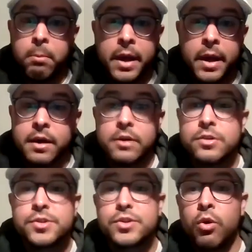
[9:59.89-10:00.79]

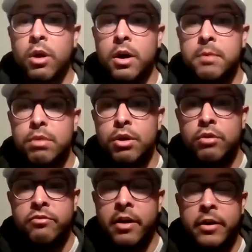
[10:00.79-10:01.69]

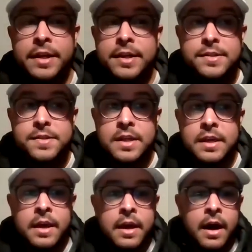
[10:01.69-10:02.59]
Mike_Umbro. Very easy.